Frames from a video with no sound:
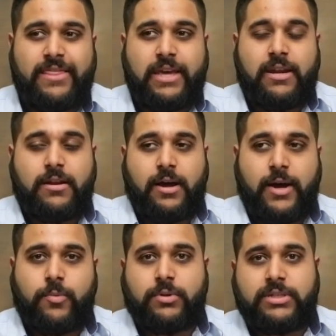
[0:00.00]
and then
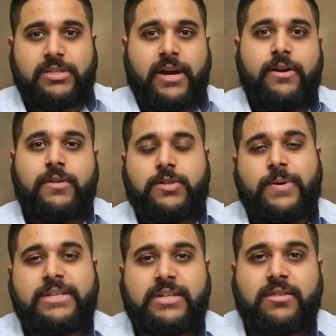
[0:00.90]
I will decide on the
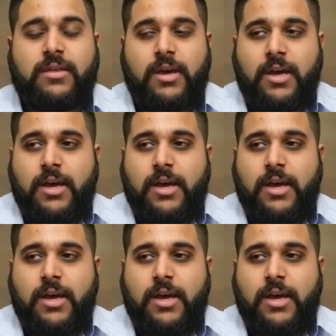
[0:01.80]
twentieth,